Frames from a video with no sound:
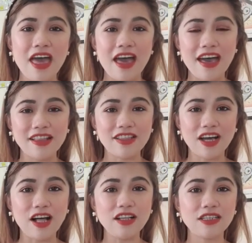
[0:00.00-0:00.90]
And
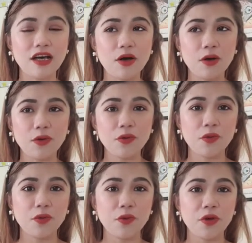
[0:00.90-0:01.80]
also,
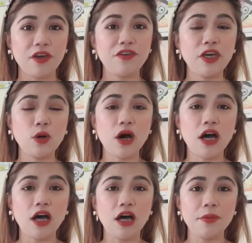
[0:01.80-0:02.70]
if you
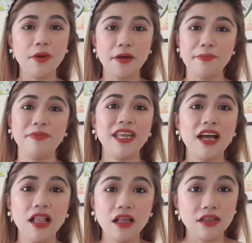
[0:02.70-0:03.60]
have
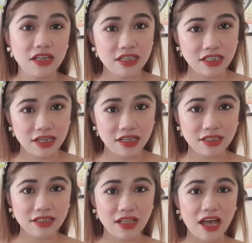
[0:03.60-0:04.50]
medical
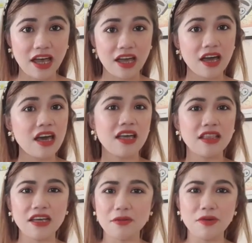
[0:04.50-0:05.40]
conditions like
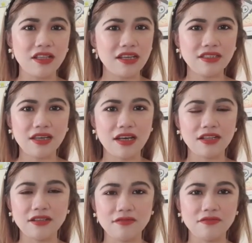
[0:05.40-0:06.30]
diabetes
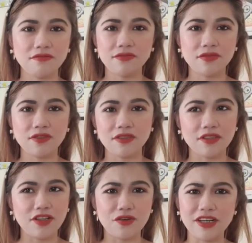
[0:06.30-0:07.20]
and
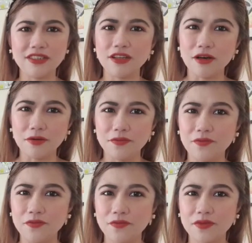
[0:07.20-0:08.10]
the rest of
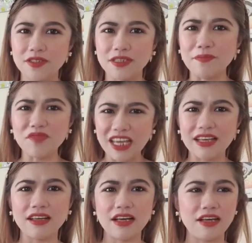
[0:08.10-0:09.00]

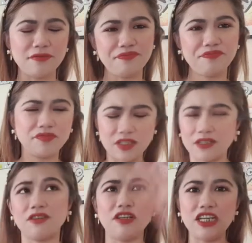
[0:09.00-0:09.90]
something
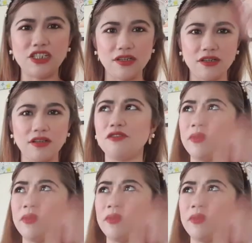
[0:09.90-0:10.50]
condition,